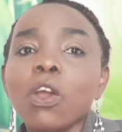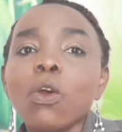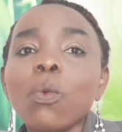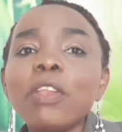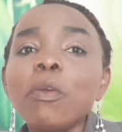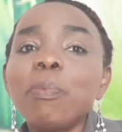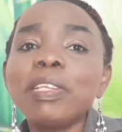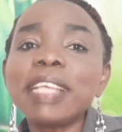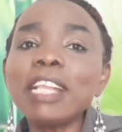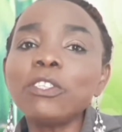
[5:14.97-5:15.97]
When you
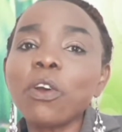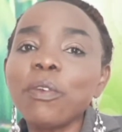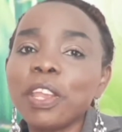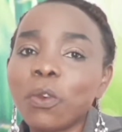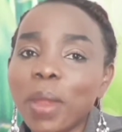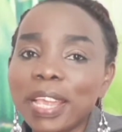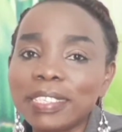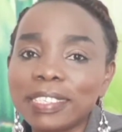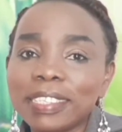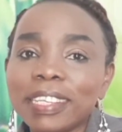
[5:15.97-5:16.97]
present your
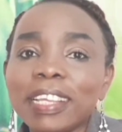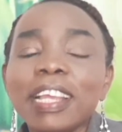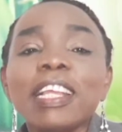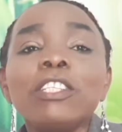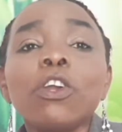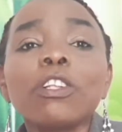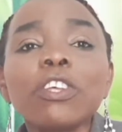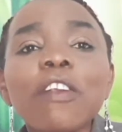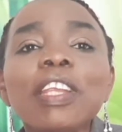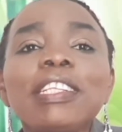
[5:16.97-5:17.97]
request, the
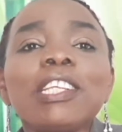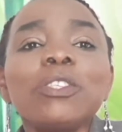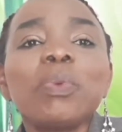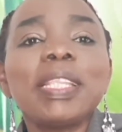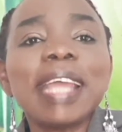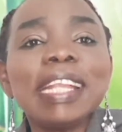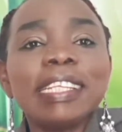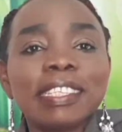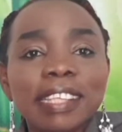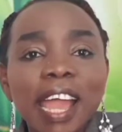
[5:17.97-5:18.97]
authorities will then
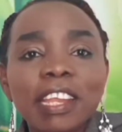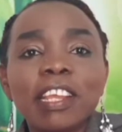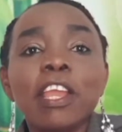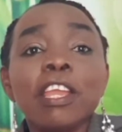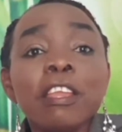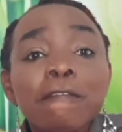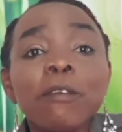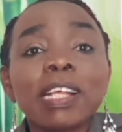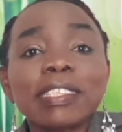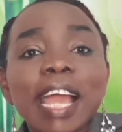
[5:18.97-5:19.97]
decide if
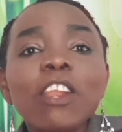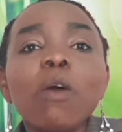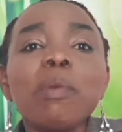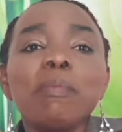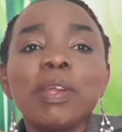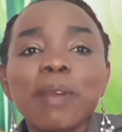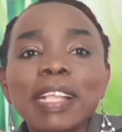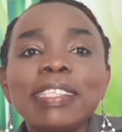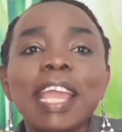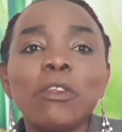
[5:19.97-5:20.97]
your asylum will be
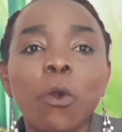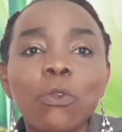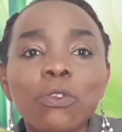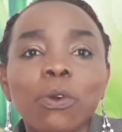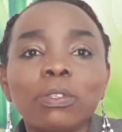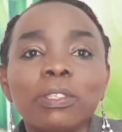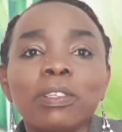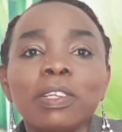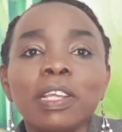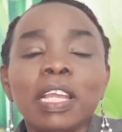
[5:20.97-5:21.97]
granted or not.
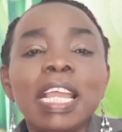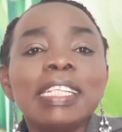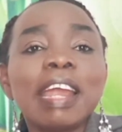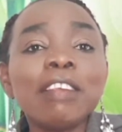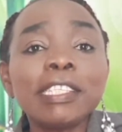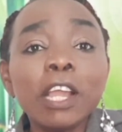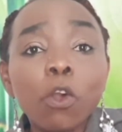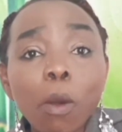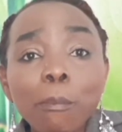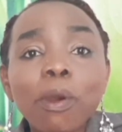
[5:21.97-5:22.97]
There is a
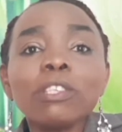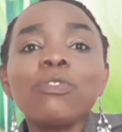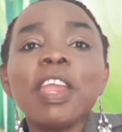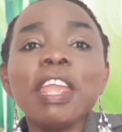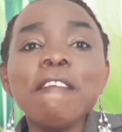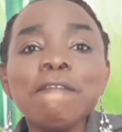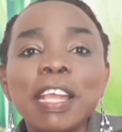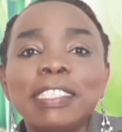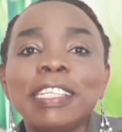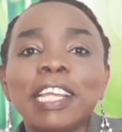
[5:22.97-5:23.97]
compulsory
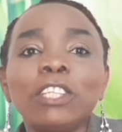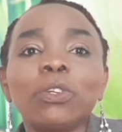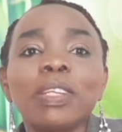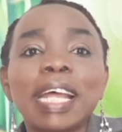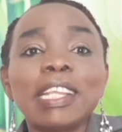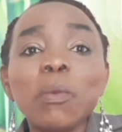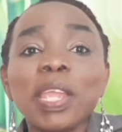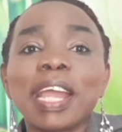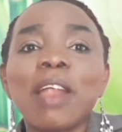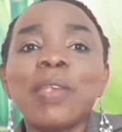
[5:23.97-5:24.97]
investigation that they
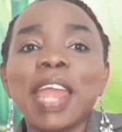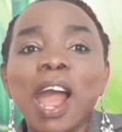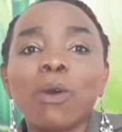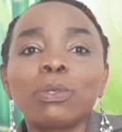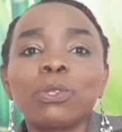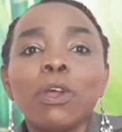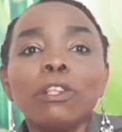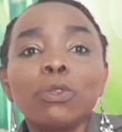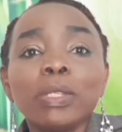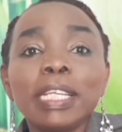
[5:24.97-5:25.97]
will carry out
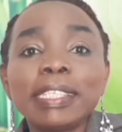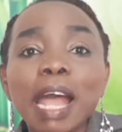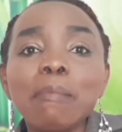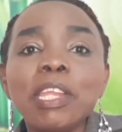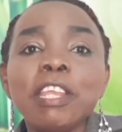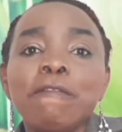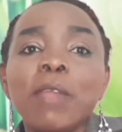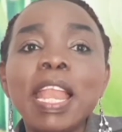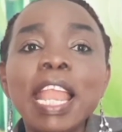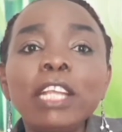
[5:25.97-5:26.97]
to determine if
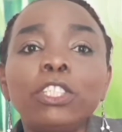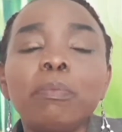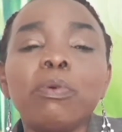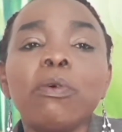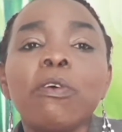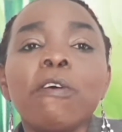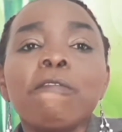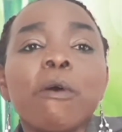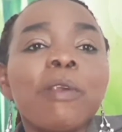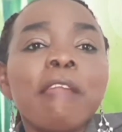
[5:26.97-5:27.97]
you're eligible
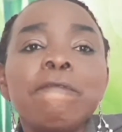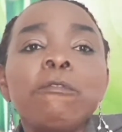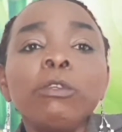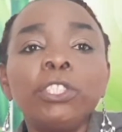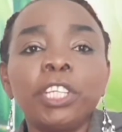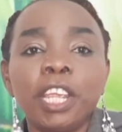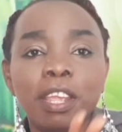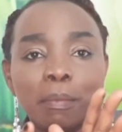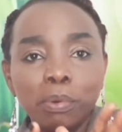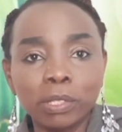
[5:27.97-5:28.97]
for
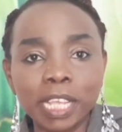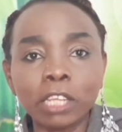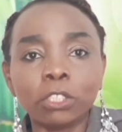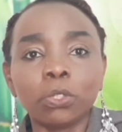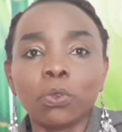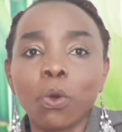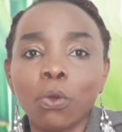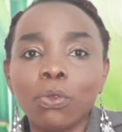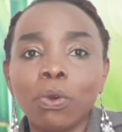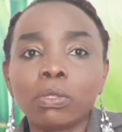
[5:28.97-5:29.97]
refugee protection
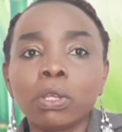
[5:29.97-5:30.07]
or not.